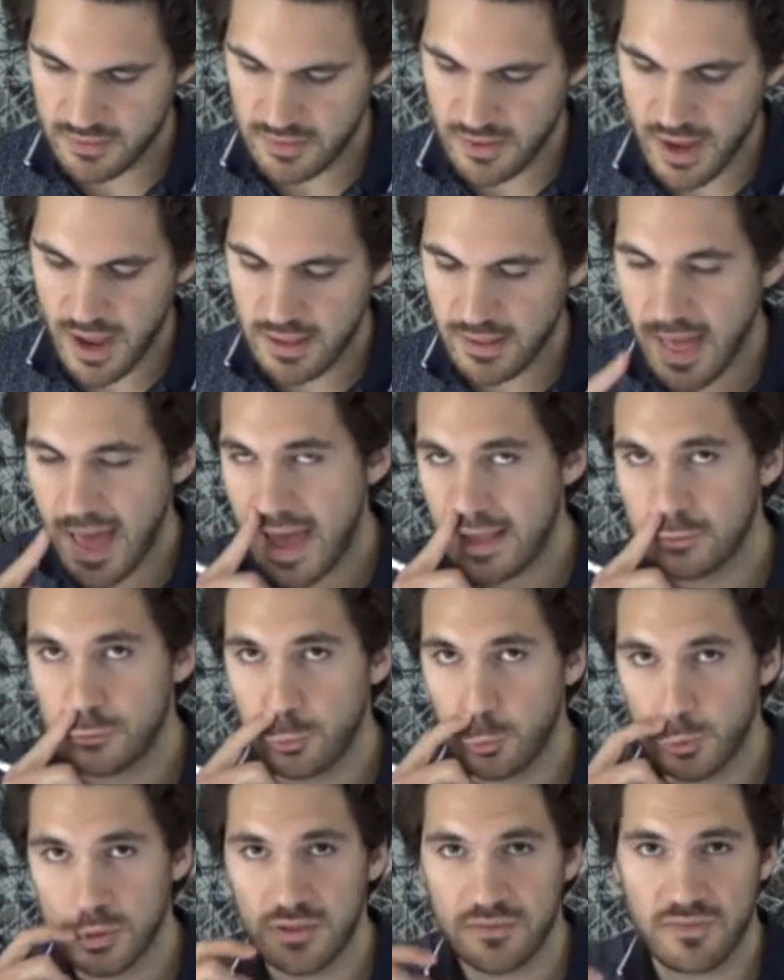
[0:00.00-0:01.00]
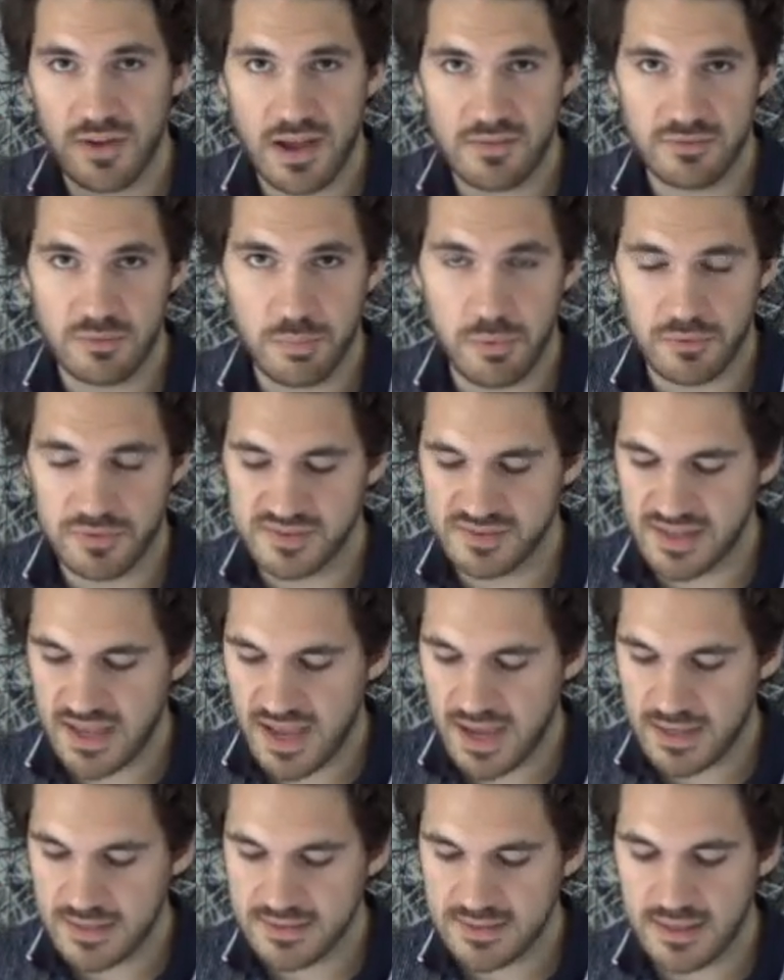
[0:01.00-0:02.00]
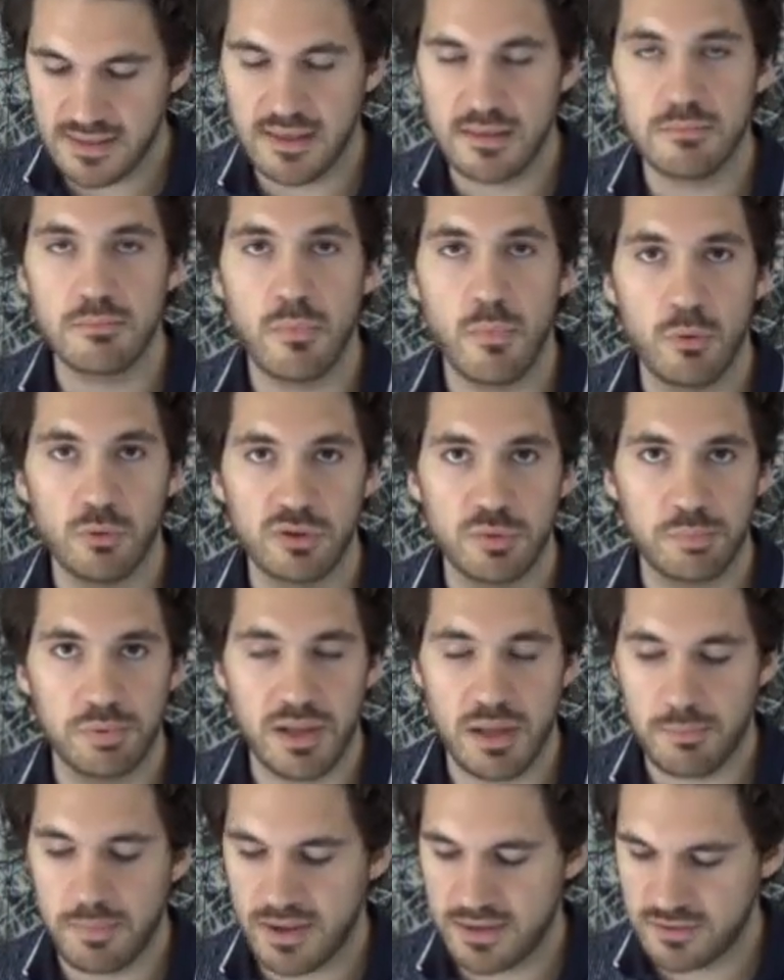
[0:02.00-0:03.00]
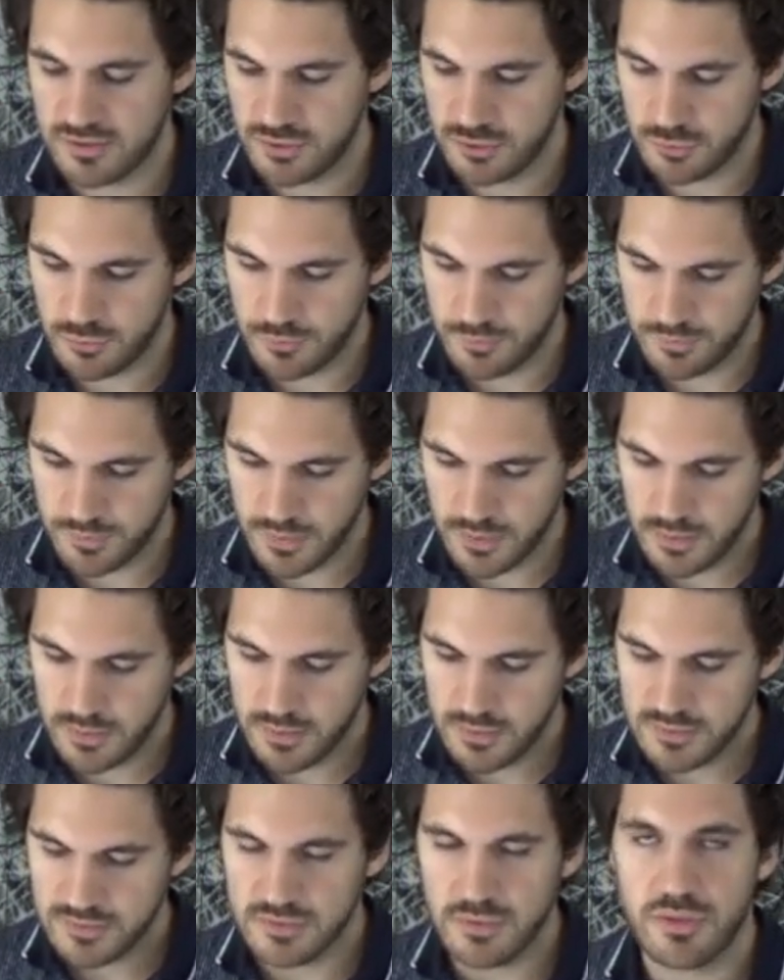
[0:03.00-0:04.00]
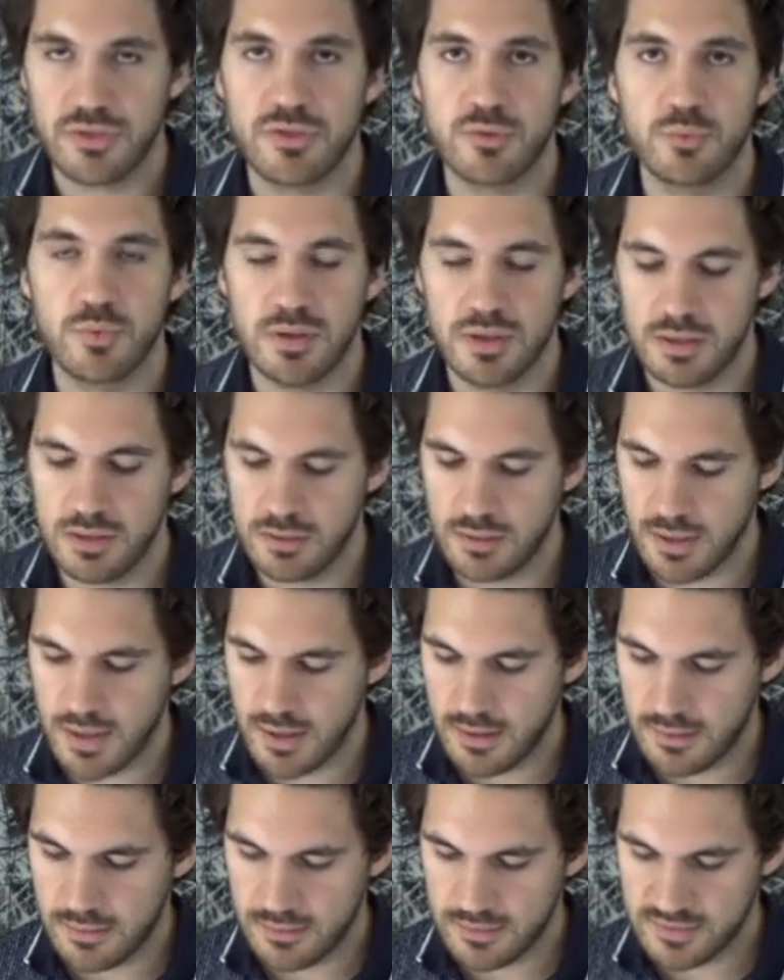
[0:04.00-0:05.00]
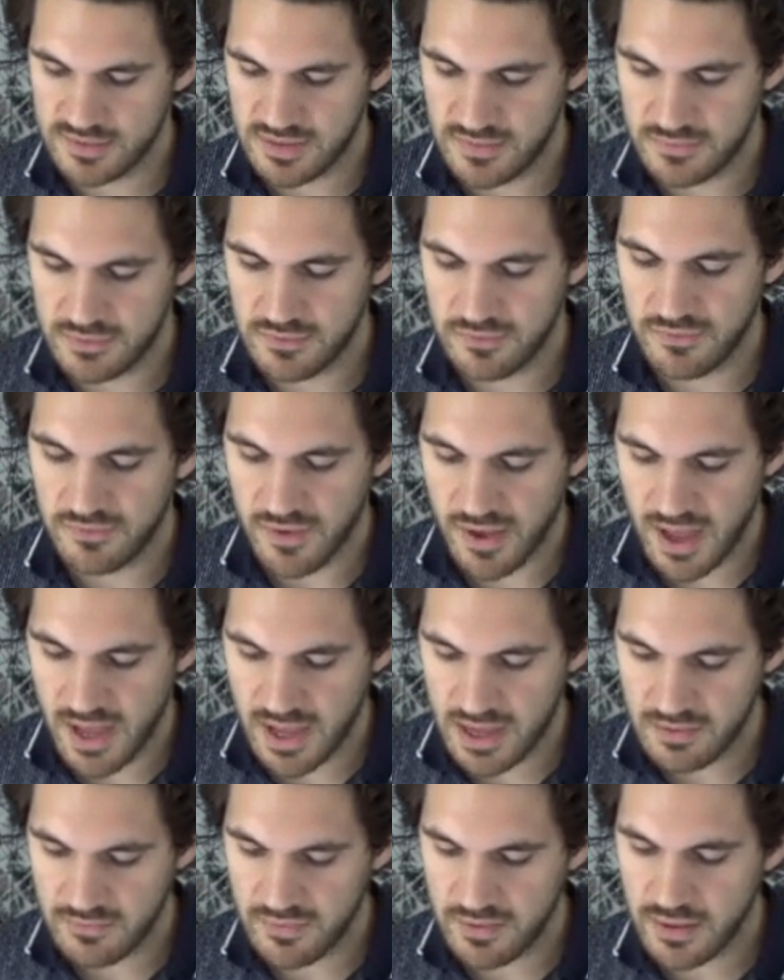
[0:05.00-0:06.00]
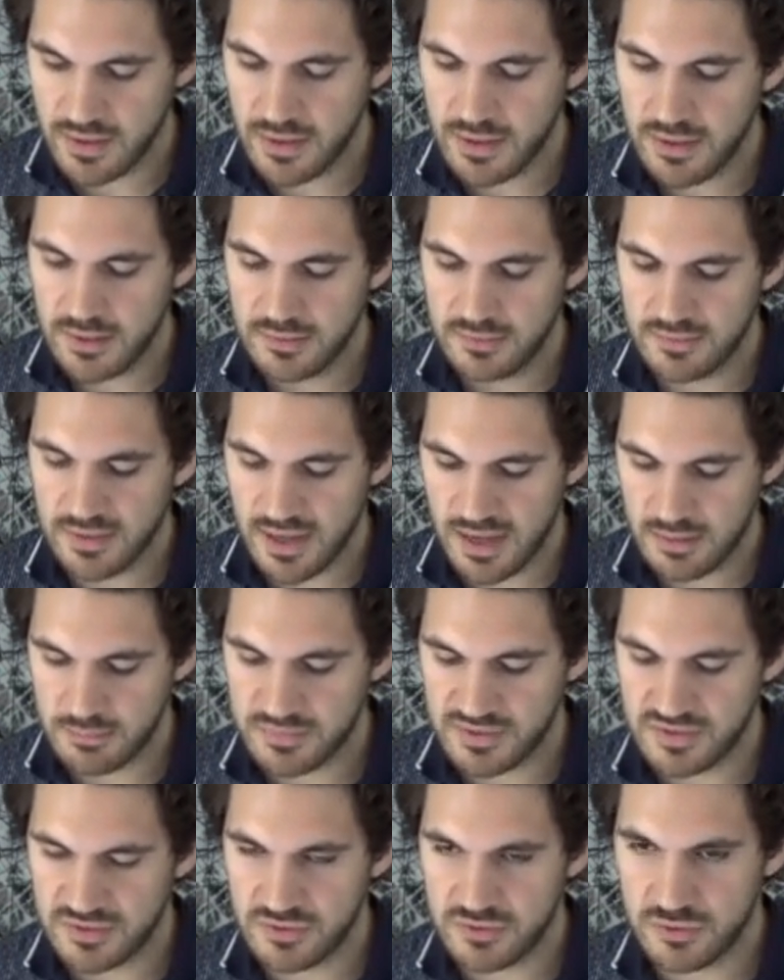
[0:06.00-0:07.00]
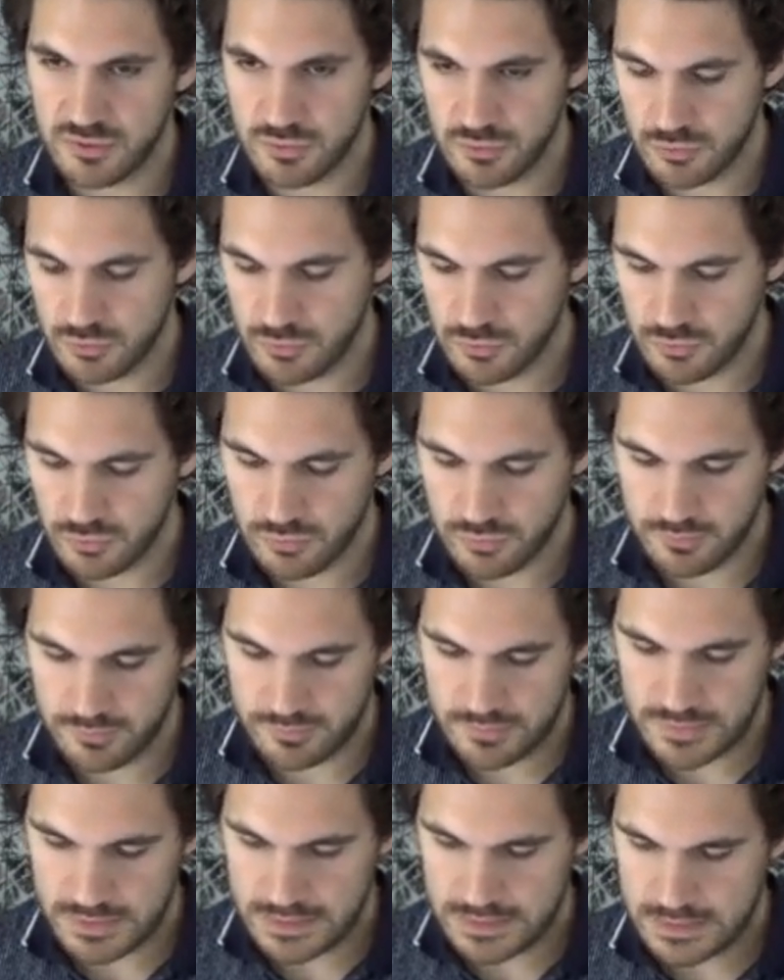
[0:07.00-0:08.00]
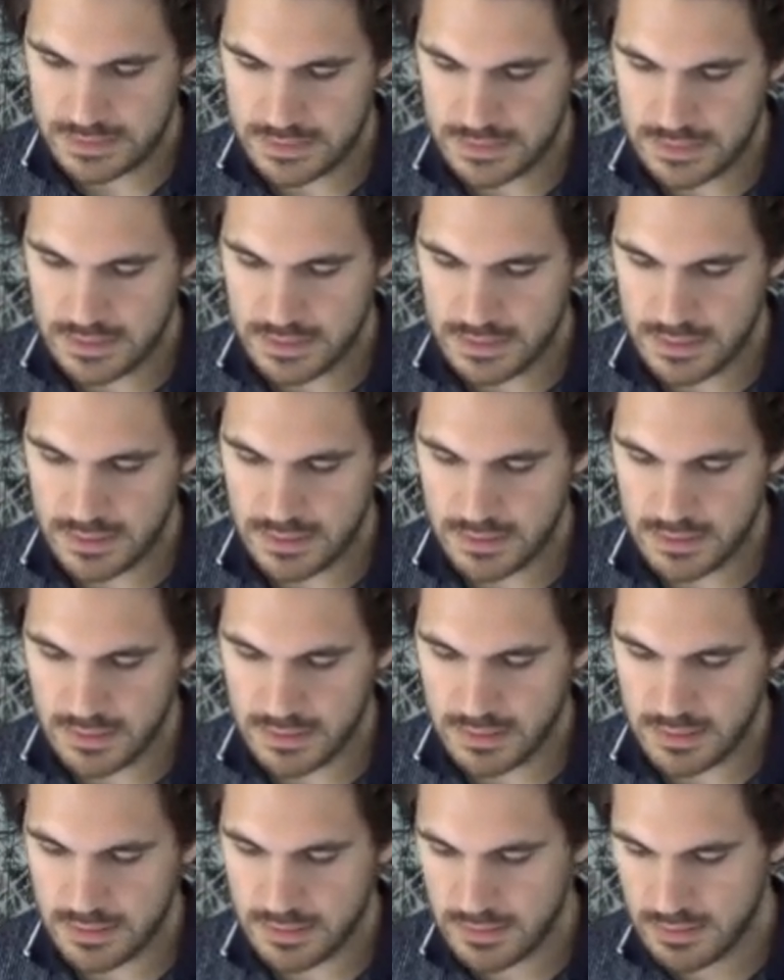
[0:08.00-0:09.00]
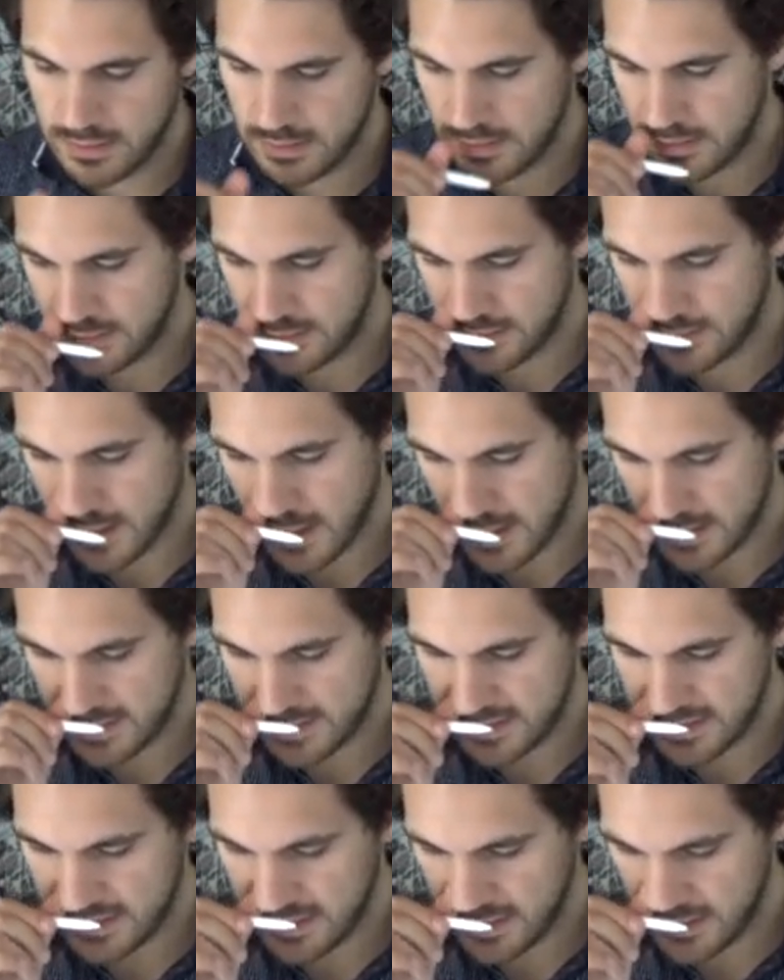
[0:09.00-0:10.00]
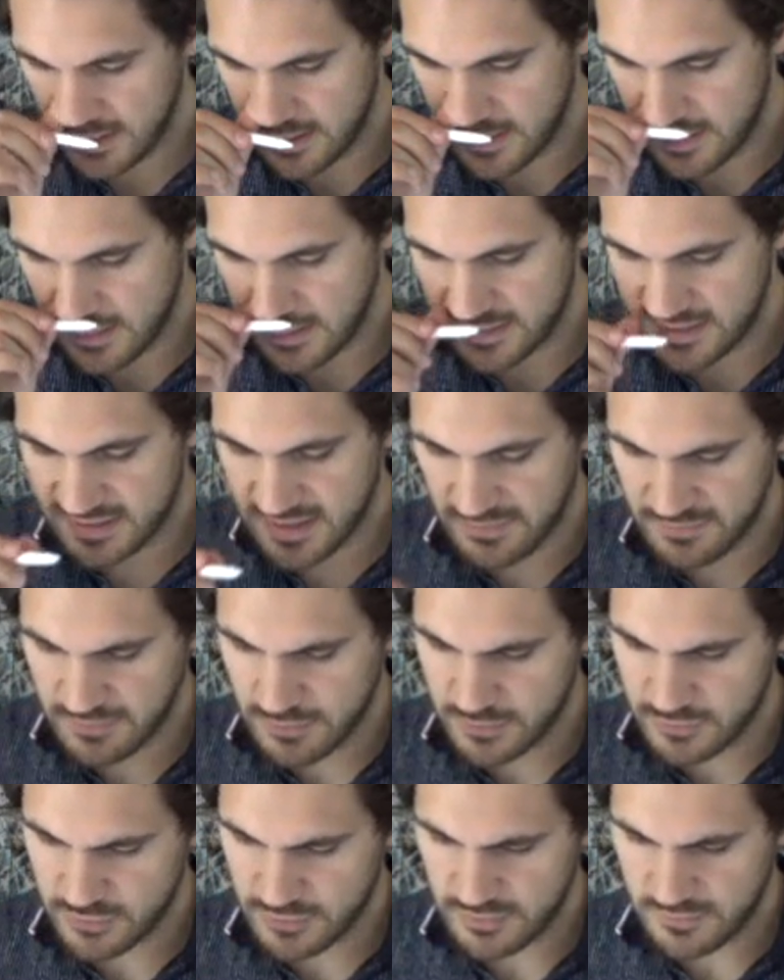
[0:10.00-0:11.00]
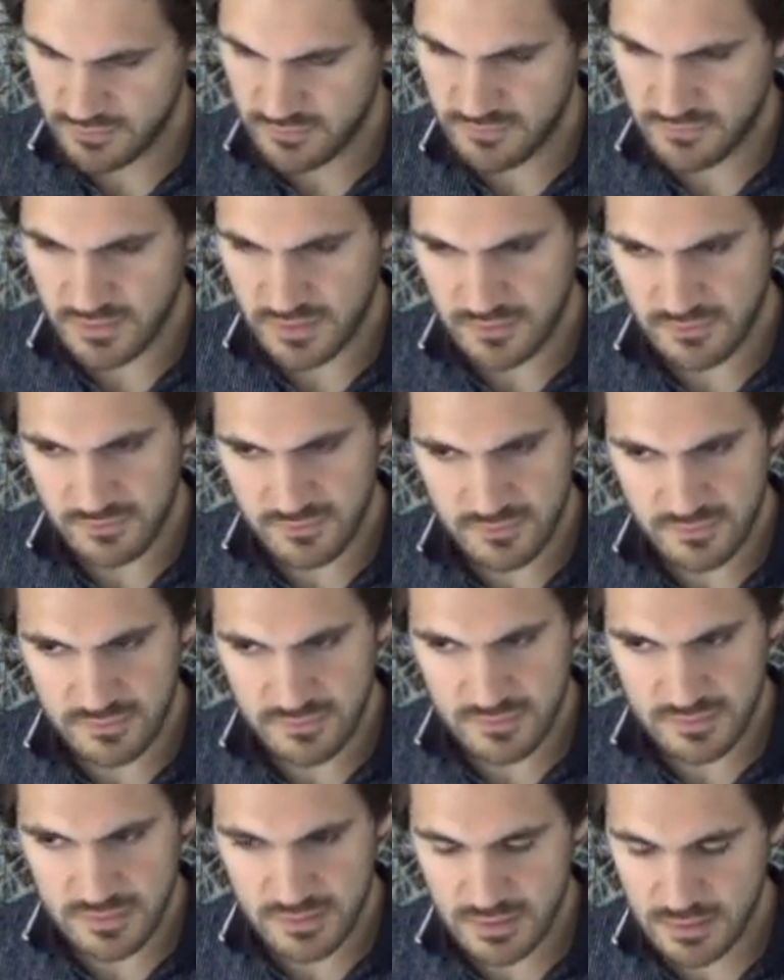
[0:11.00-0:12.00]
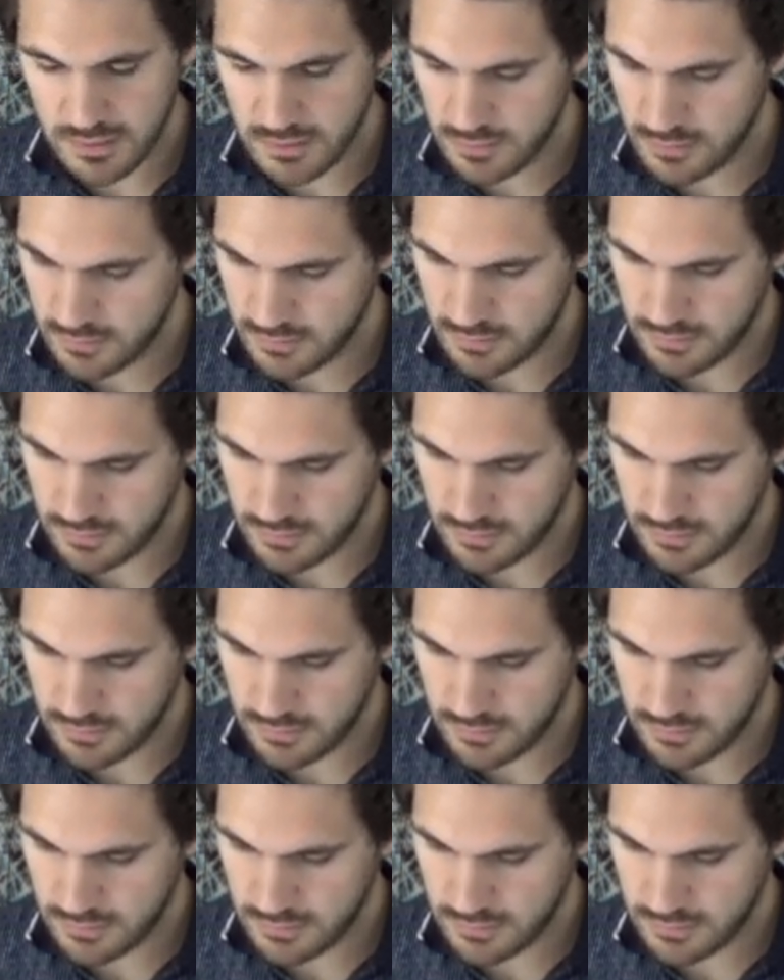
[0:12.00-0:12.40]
I'll add 25 to both sides and then multiply by 2. So 375 times 2 is, let's see, 750?